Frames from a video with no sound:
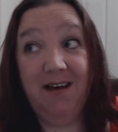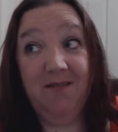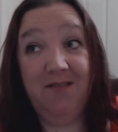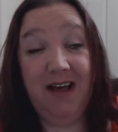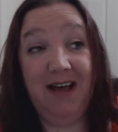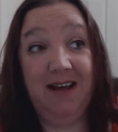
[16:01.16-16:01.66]

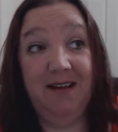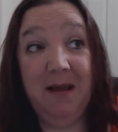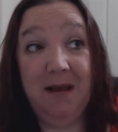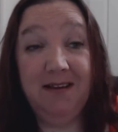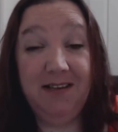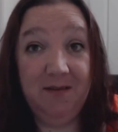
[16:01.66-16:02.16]
of uh,
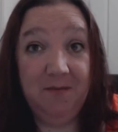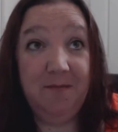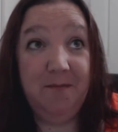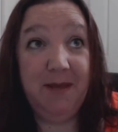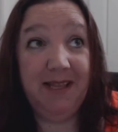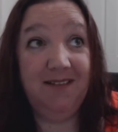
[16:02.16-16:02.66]

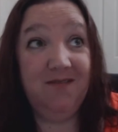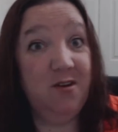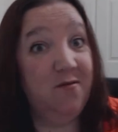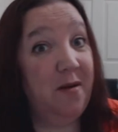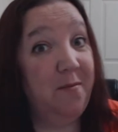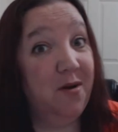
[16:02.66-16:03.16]
middle of
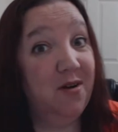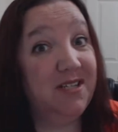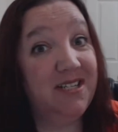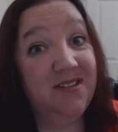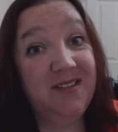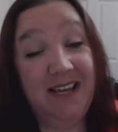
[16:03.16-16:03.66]
November
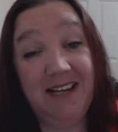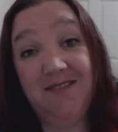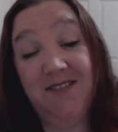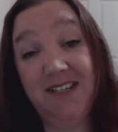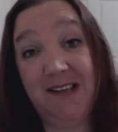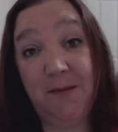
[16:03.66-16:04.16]
to the end
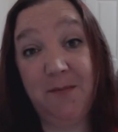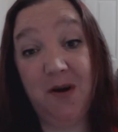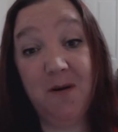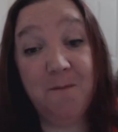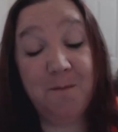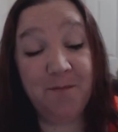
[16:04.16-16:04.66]
of
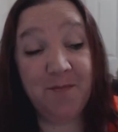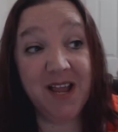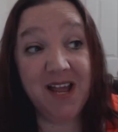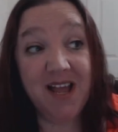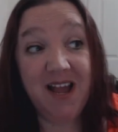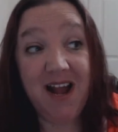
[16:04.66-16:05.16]
December.
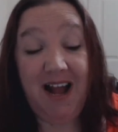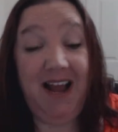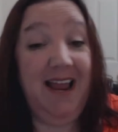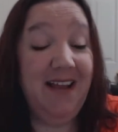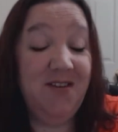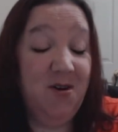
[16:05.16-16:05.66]

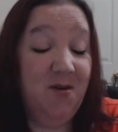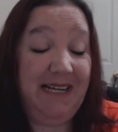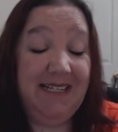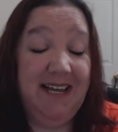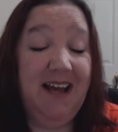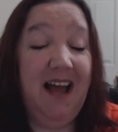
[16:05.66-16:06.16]
I had no
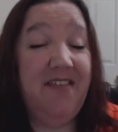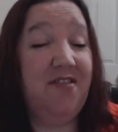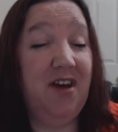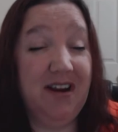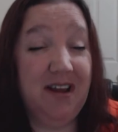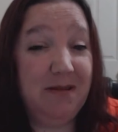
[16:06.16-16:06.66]
idea. I
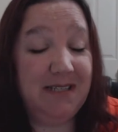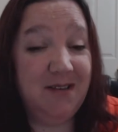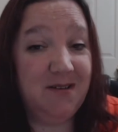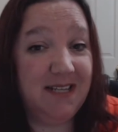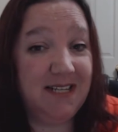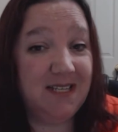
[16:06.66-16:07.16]
thought I was
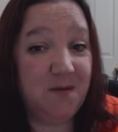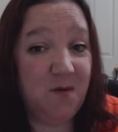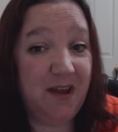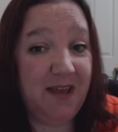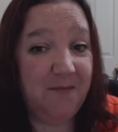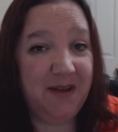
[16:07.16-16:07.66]
losing some
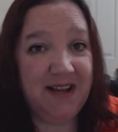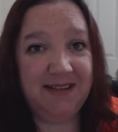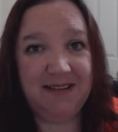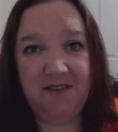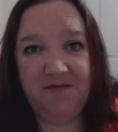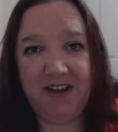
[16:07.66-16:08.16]
weight
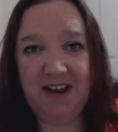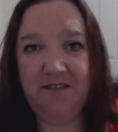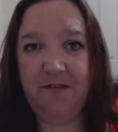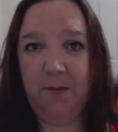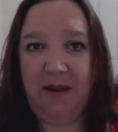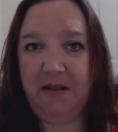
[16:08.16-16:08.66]
because I kind
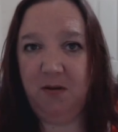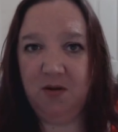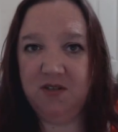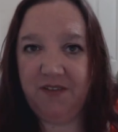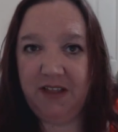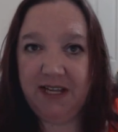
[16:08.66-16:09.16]
of felt my
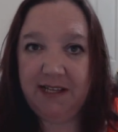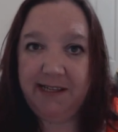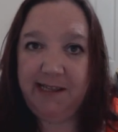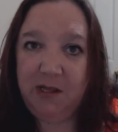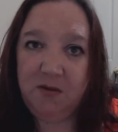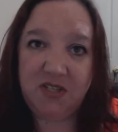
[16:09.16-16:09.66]
clothes feeling a
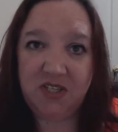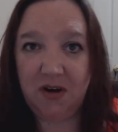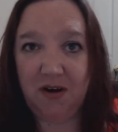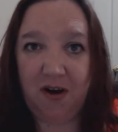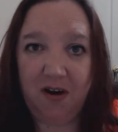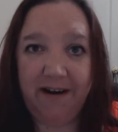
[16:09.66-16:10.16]
little
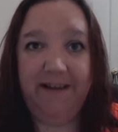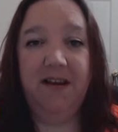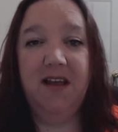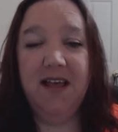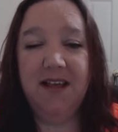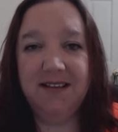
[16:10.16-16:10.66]
looser and
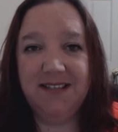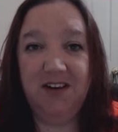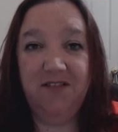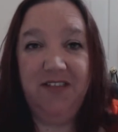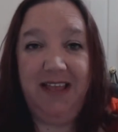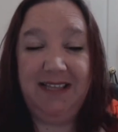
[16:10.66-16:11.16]

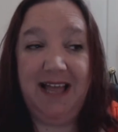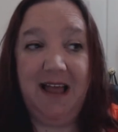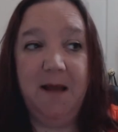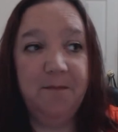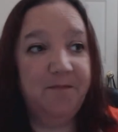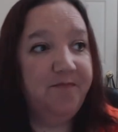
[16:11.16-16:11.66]
stuff like
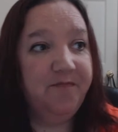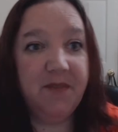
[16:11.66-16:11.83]
that.